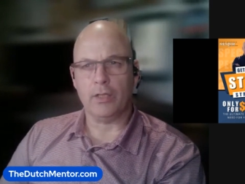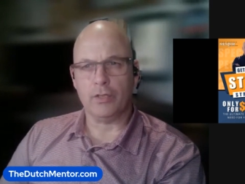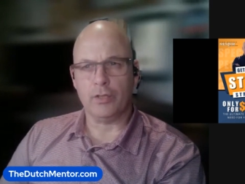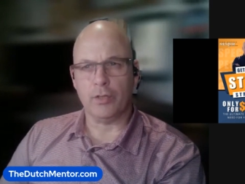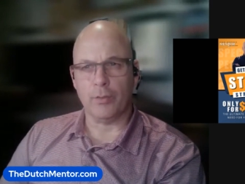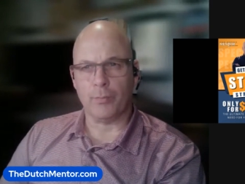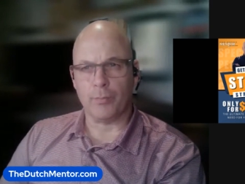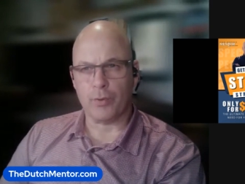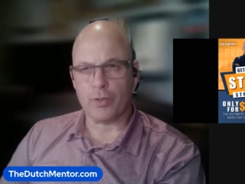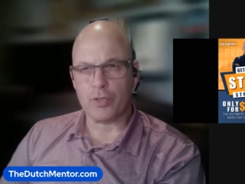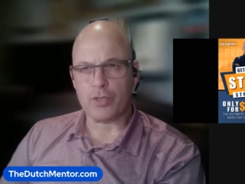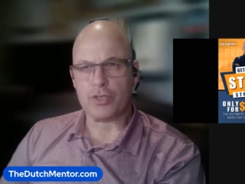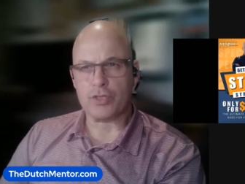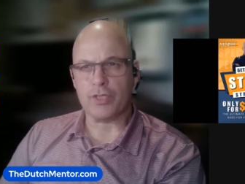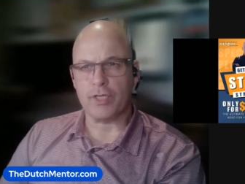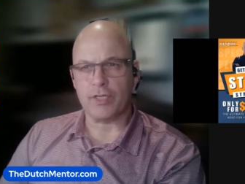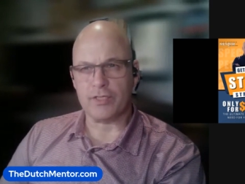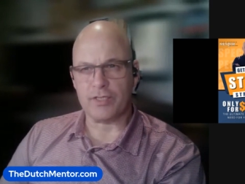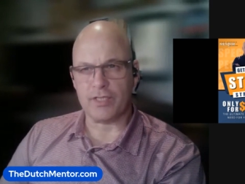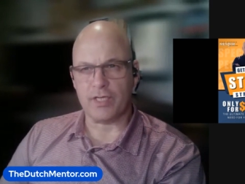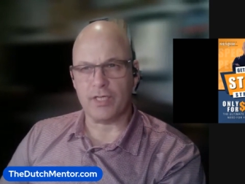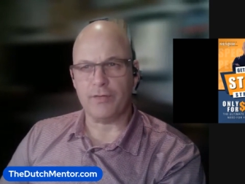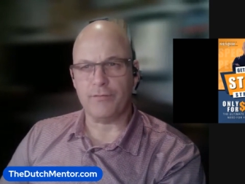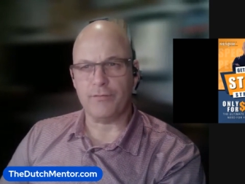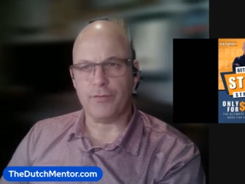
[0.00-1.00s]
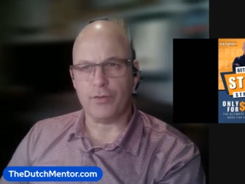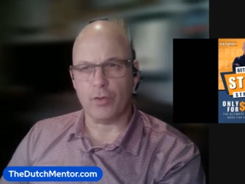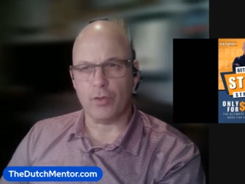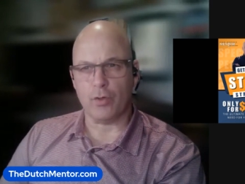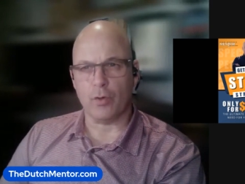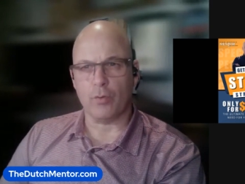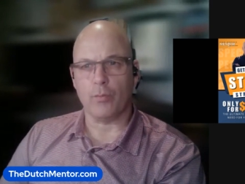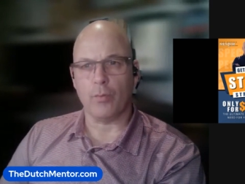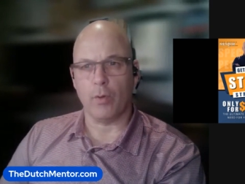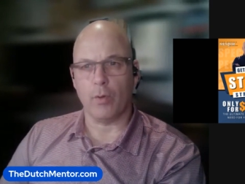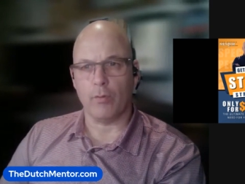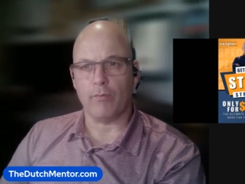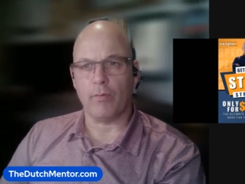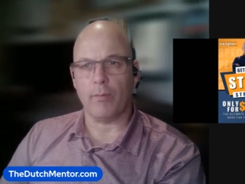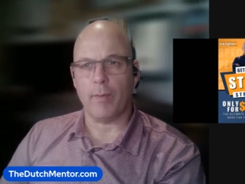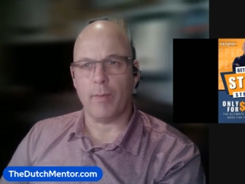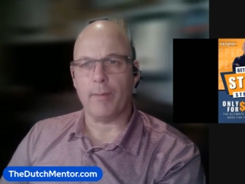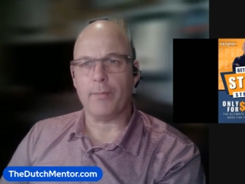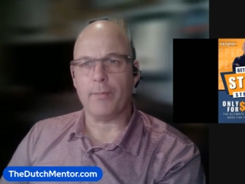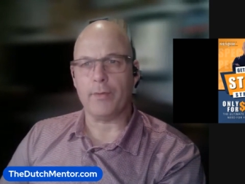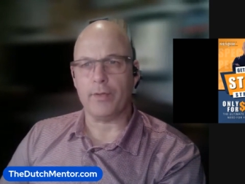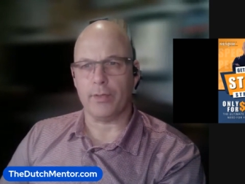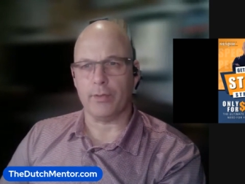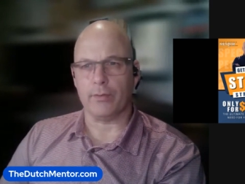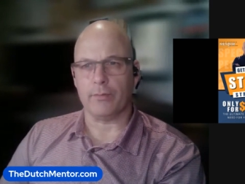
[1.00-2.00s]
the person that's interviewing will
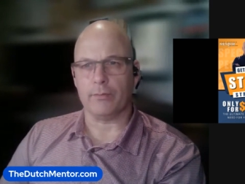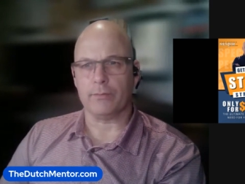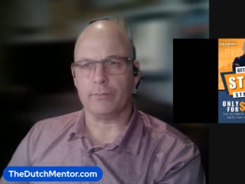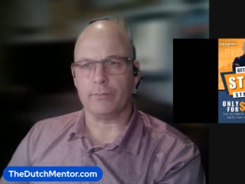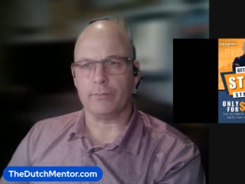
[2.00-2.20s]
remember you.